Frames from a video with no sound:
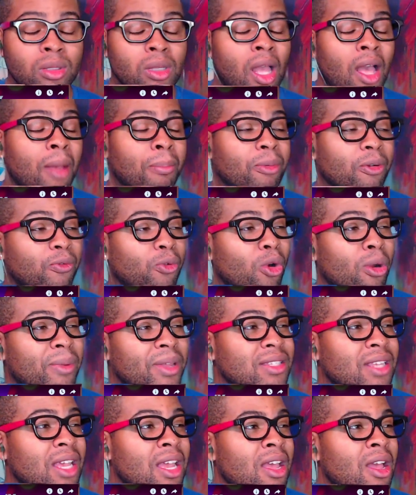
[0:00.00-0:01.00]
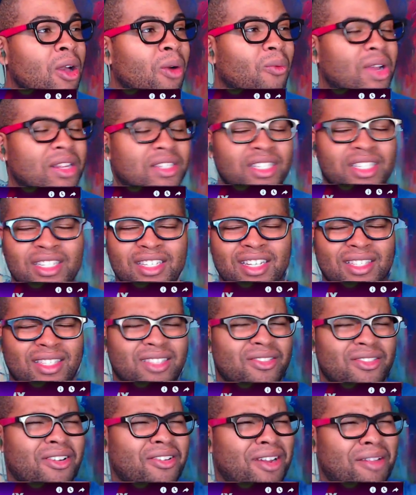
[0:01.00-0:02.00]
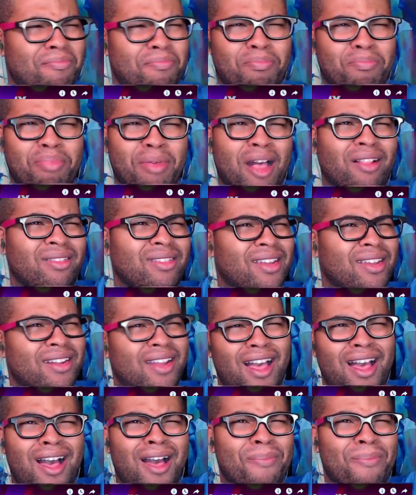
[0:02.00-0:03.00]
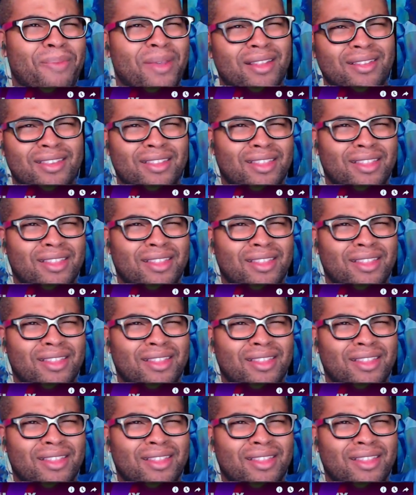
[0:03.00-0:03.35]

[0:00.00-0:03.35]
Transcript: performance, when she just started belting up into the